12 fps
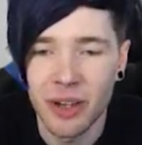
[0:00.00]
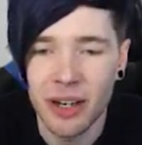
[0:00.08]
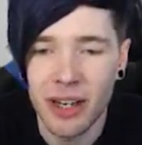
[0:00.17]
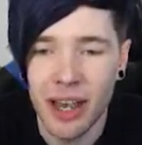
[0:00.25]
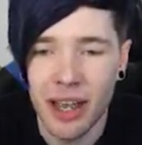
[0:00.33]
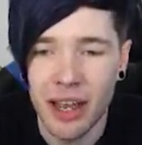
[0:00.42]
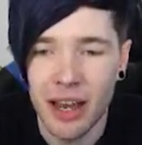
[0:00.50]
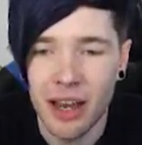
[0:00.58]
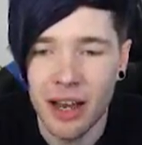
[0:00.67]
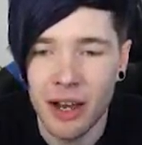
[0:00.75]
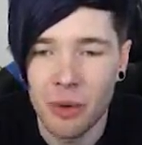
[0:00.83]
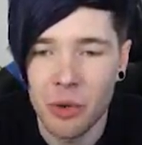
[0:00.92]
Okay,
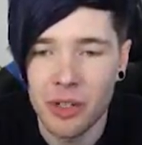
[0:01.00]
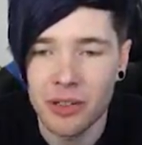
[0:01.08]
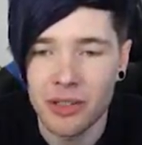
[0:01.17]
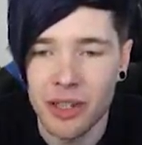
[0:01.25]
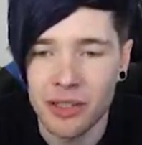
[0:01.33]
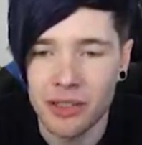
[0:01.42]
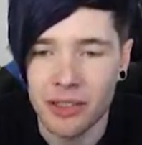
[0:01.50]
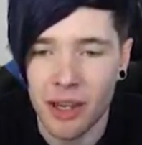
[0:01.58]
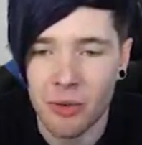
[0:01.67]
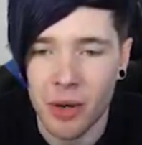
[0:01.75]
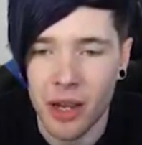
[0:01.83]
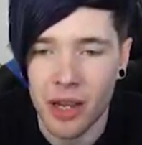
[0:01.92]
uh, what does this
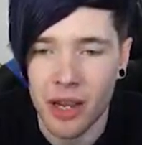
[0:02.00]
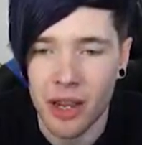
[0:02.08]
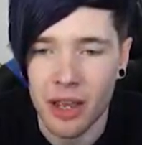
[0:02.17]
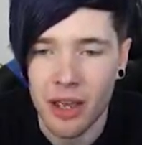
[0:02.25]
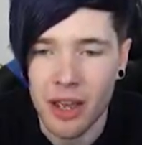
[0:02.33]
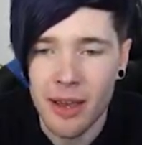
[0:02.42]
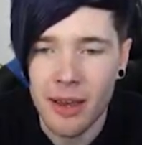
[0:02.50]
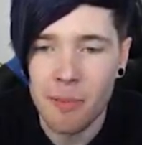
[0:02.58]
say right here?